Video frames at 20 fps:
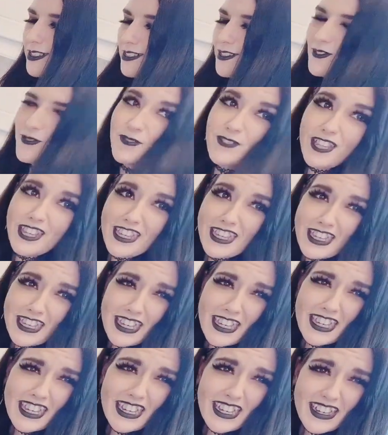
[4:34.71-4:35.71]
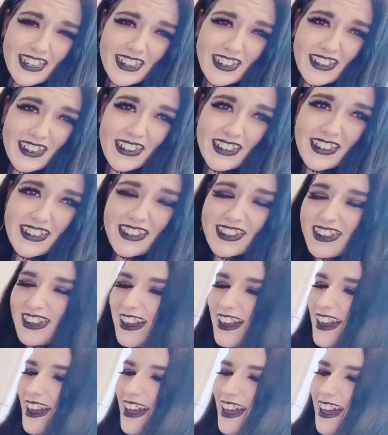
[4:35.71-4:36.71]
filling here.
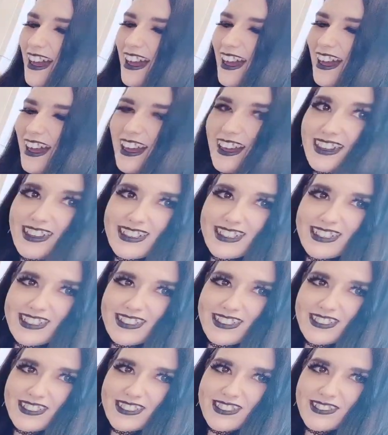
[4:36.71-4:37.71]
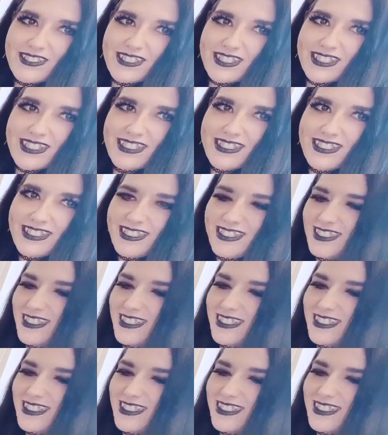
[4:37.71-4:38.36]
It looks so good.